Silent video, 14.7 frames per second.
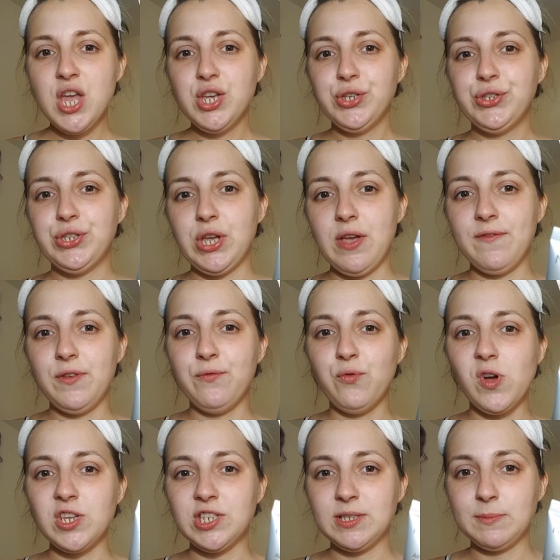So if you've
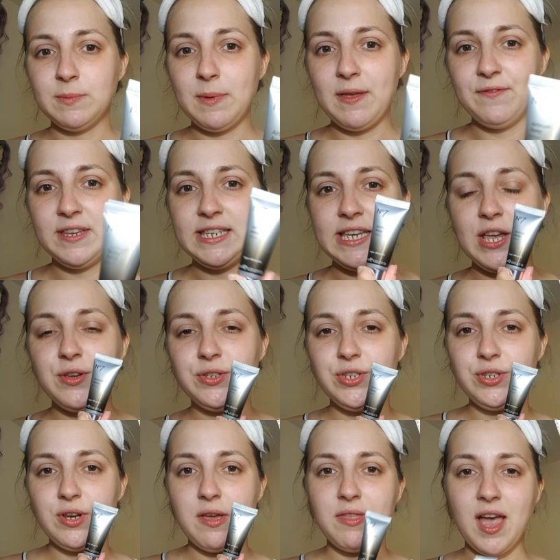watched some of my videos, you
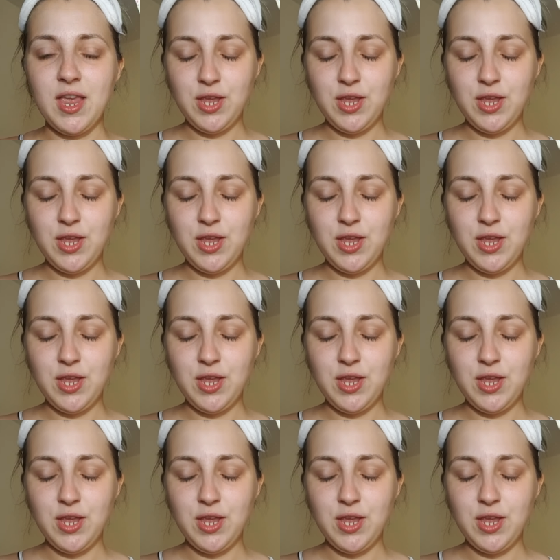know that I